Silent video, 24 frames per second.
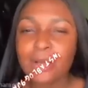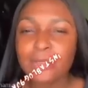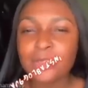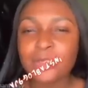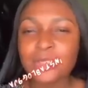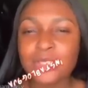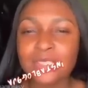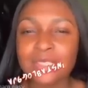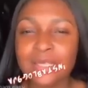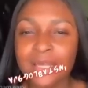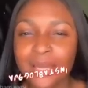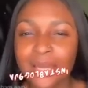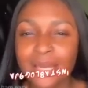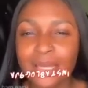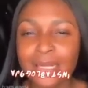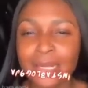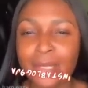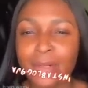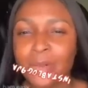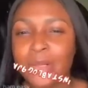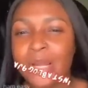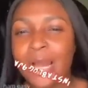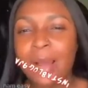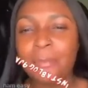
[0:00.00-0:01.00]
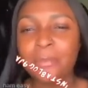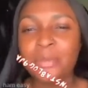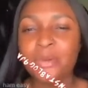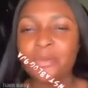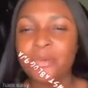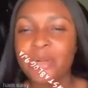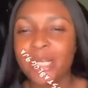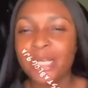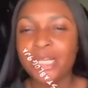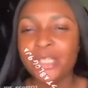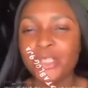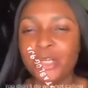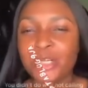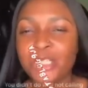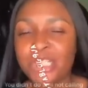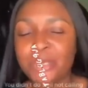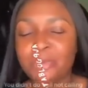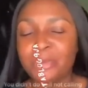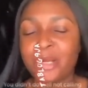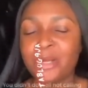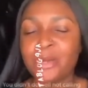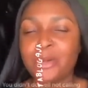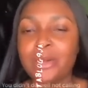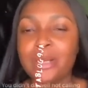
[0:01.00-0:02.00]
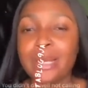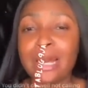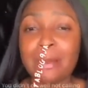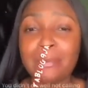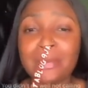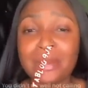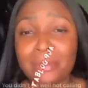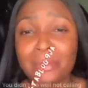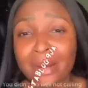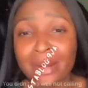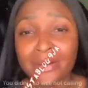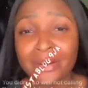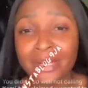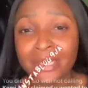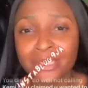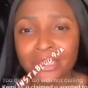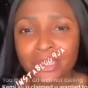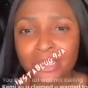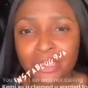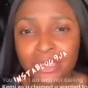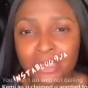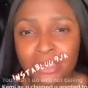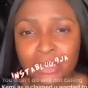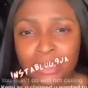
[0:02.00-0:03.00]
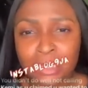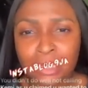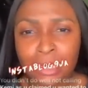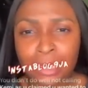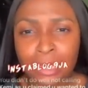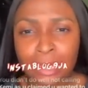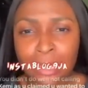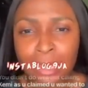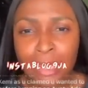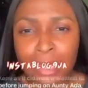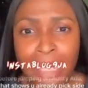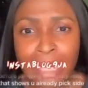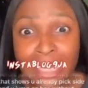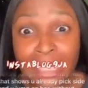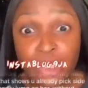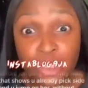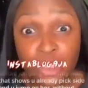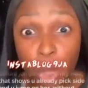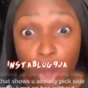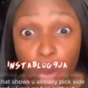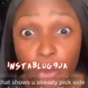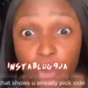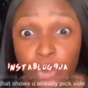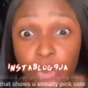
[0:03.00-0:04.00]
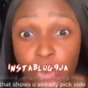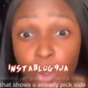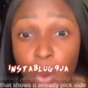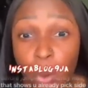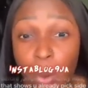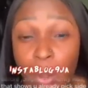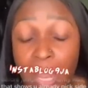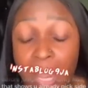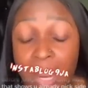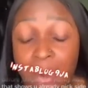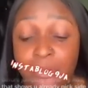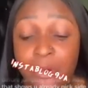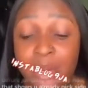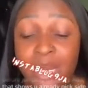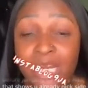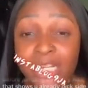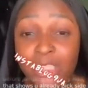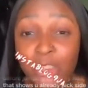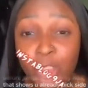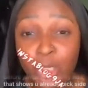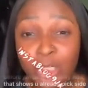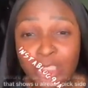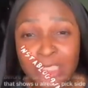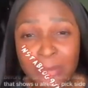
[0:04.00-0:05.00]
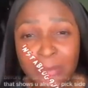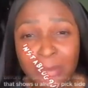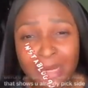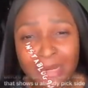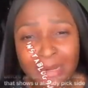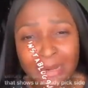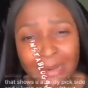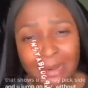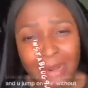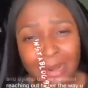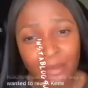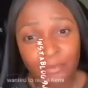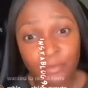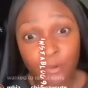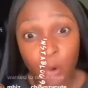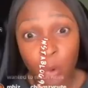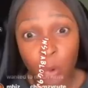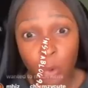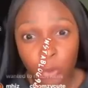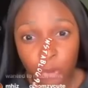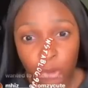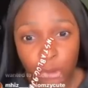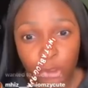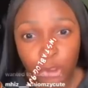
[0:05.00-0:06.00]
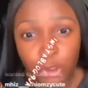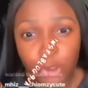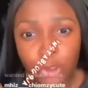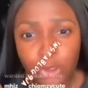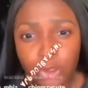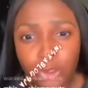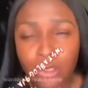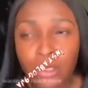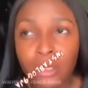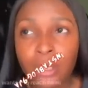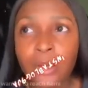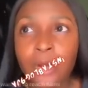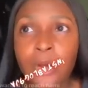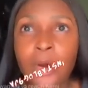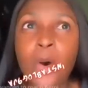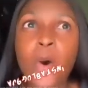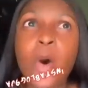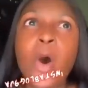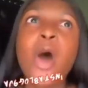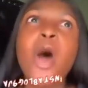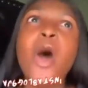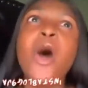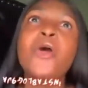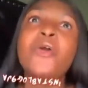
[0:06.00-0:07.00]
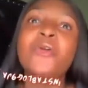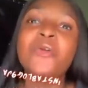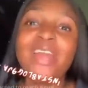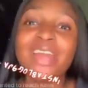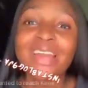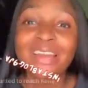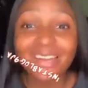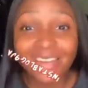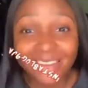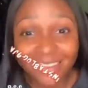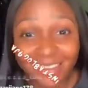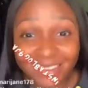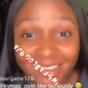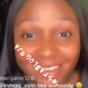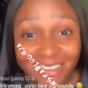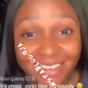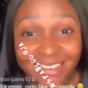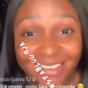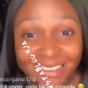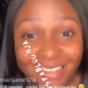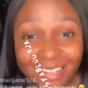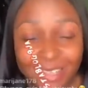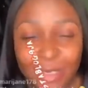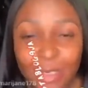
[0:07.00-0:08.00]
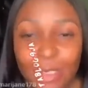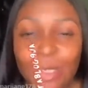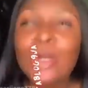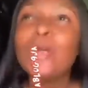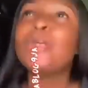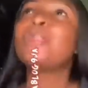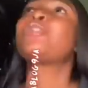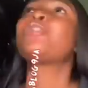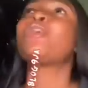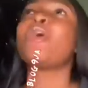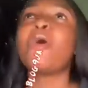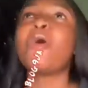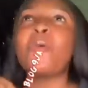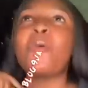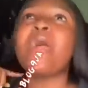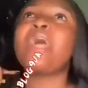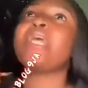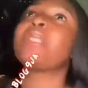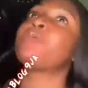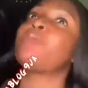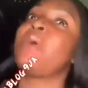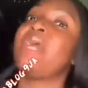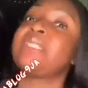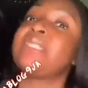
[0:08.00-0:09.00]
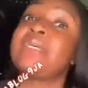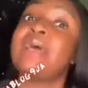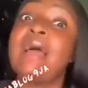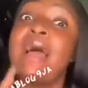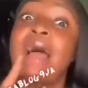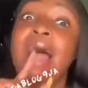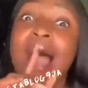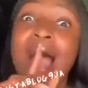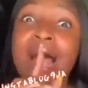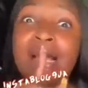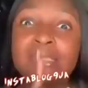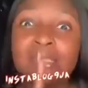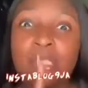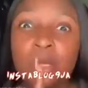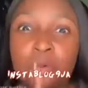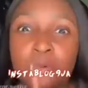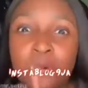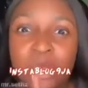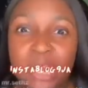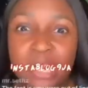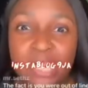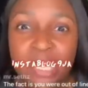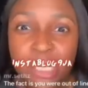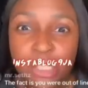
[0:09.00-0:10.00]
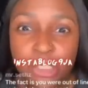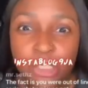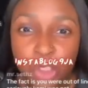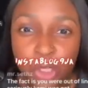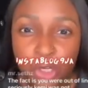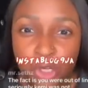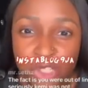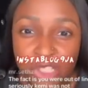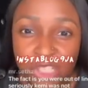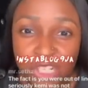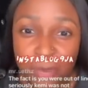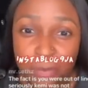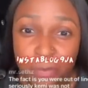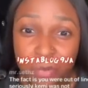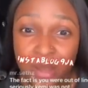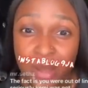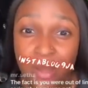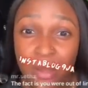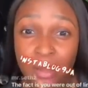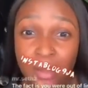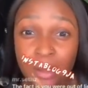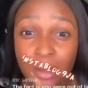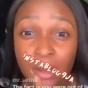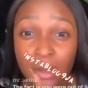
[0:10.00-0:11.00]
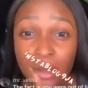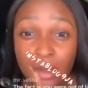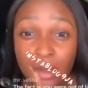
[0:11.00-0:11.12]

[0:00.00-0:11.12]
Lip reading: how to stay in an unhappy relationship and an unhappy marriage. He's also a relationship and a life coach. Oh, really? So wait. As a relationship